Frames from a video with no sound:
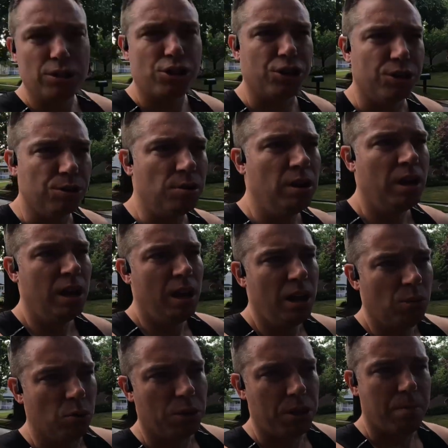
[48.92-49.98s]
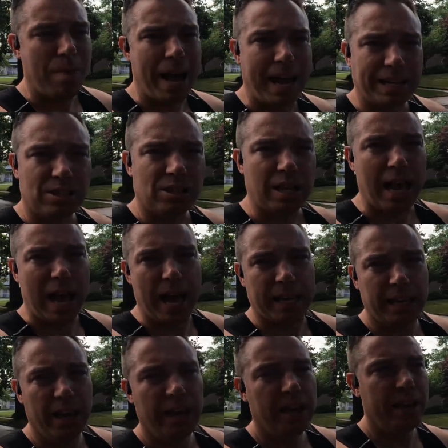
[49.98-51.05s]
shoe with a max
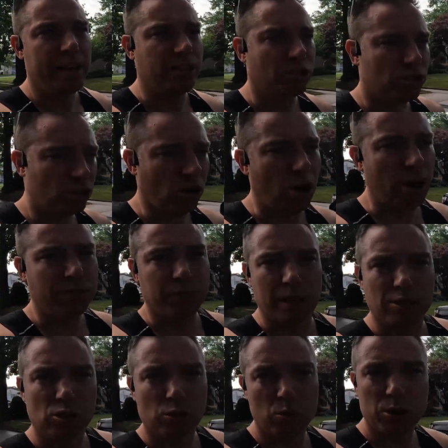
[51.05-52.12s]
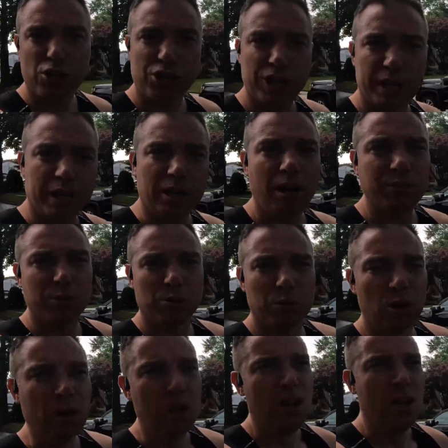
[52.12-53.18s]
stack. It's soft and squishy and
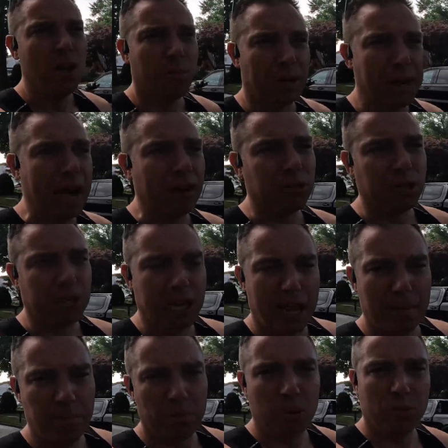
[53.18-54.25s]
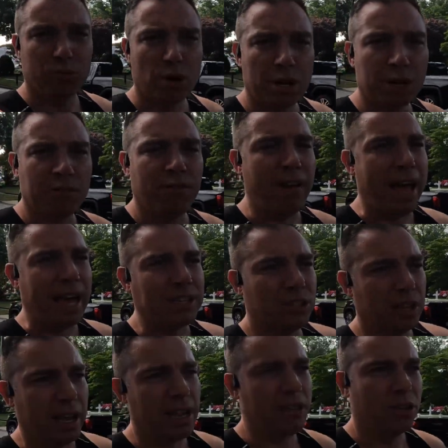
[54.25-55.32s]
comfortable, but not really capable of running
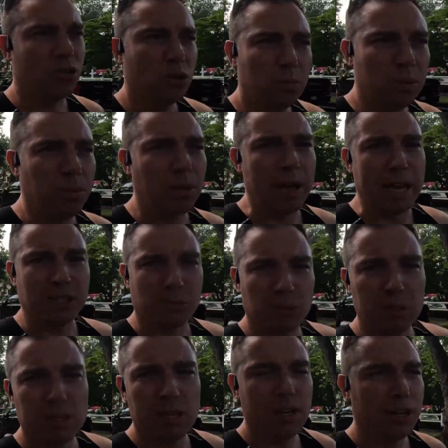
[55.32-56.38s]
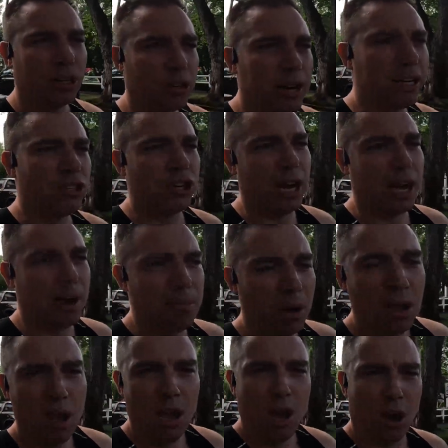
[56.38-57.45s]
fast. And the Superblast really did a great job
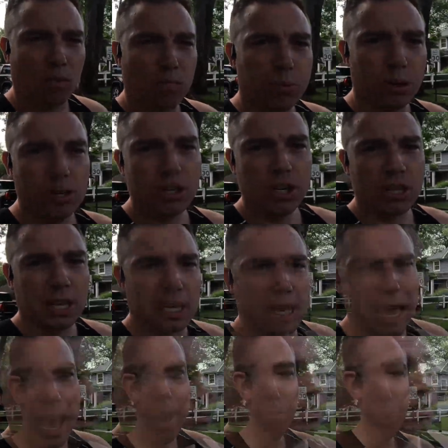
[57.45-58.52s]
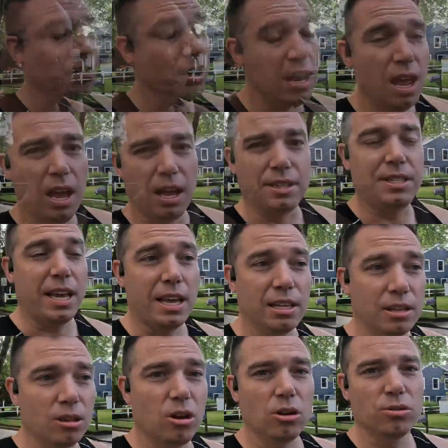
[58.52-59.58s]
of bridging the gap between a
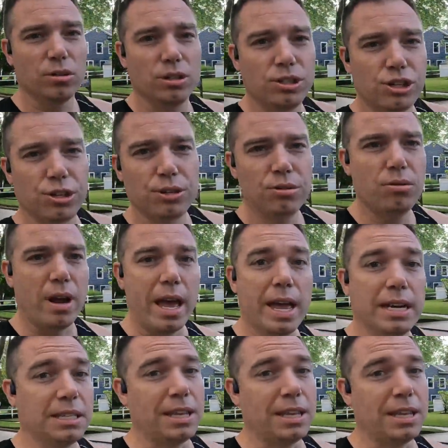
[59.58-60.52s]
daily long run shoe and a